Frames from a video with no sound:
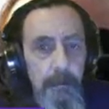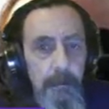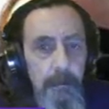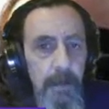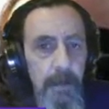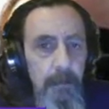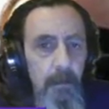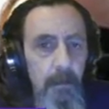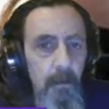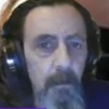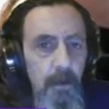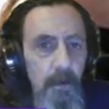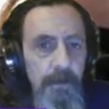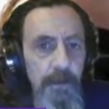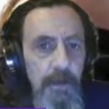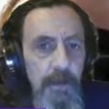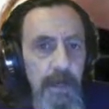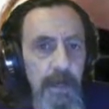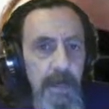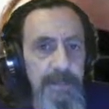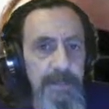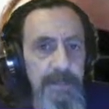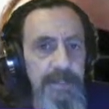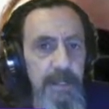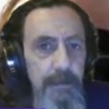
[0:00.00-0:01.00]
Maybe we'll do
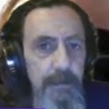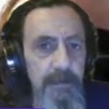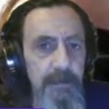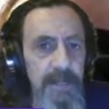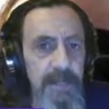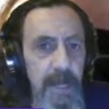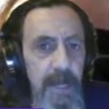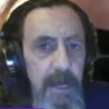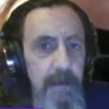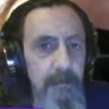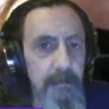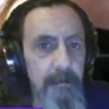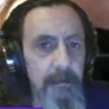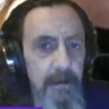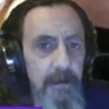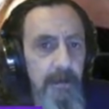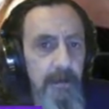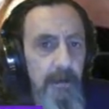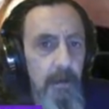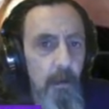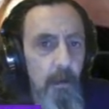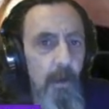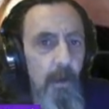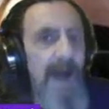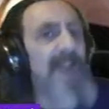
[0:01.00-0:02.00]
that sometime.
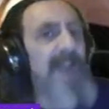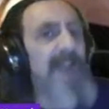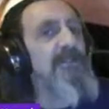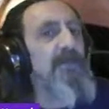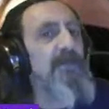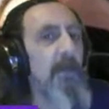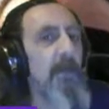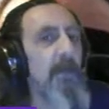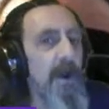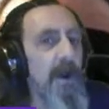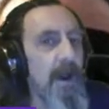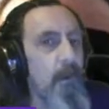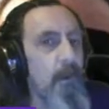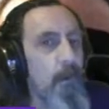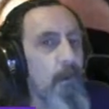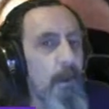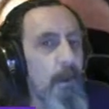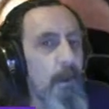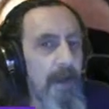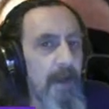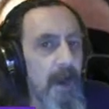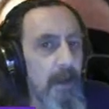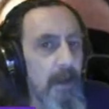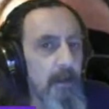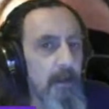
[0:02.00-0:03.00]
Watch for it on
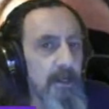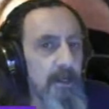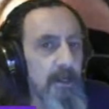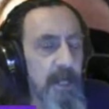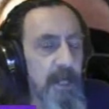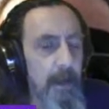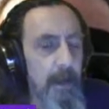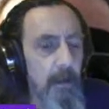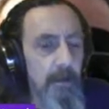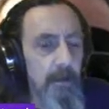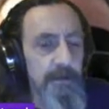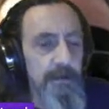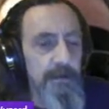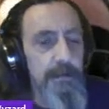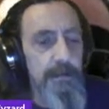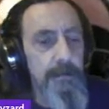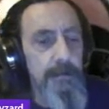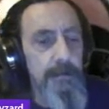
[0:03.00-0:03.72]
one of my other channels.